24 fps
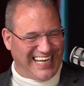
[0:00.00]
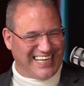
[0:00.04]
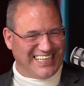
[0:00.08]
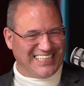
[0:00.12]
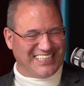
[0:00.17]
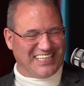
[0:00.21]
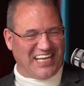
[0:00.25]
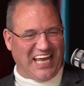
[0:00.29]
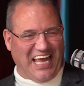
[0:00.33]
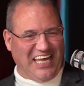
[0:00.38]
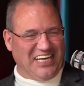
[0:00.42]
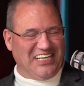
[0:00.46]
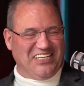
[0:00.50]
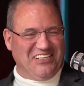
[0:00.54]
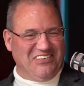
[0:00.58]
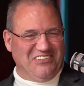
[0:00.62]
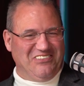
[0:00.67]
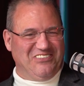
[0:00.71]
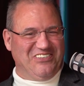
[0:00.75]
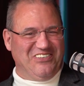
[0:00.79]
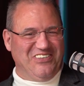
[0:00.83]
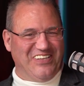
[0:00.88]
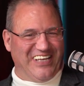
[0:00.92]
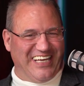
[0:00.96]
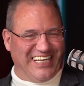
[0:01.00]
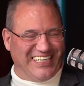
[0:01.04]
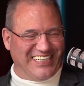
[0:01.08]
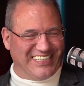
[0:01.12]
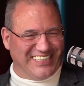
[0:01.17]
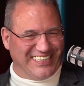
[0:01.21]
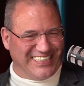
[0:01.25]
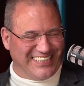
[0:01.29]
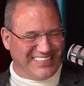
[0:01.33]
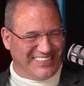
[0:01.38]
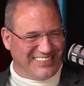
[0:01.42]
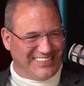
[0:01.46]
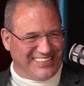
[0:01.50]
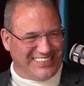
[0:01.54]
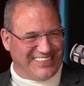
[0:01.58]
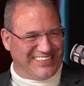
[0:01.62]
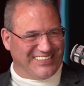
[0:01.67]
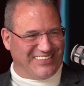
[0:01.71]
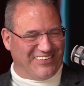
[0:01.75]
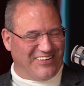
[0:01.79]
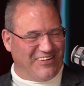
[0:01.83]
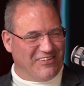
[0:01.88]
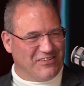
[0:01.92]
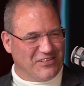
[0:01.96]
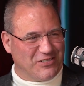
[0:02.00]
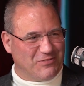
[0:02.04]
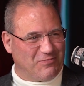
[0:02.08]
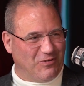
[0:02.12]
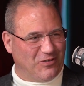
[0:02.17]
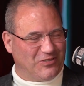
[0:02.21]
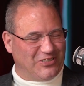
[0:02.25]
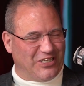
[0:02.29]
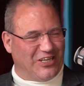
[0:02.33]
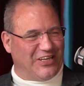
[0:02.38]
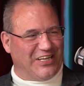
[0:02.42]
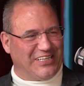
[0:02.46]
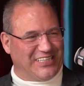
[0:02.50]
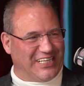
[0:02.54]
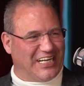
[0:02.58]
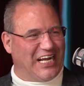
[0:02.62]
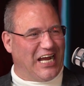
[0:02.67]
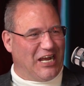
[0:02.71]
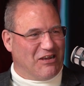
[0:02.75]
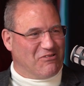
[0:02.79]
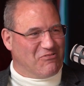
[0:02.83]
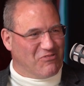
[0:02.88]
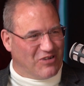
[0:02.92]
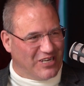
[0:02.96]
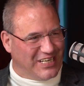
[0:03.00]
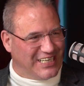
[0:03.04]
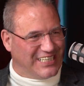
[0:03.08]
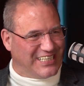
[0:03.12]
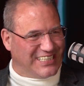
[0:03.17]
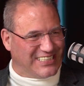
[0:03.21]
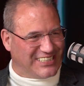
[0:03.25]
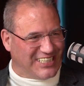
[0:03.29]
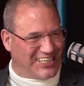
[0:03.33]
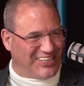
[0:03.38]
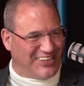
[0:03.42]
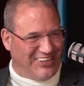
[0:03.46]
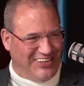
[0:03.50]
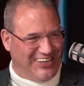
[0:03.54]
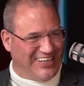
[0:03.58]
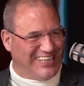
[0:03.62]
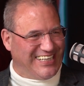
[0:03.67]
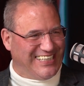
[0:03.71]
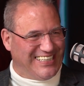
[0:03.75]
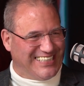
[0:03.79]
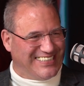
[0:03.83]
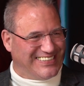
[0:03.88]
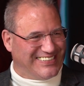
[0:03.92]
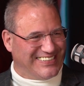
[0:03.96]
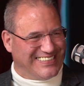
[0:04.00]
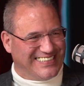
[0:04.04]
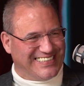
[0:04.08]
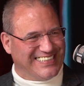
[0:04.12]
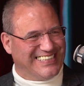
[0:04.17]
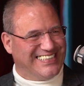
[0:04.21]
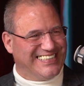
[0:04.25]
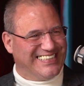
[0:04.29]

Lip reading: How do you do that? Aren't you supposed to let the guy win? He's a client.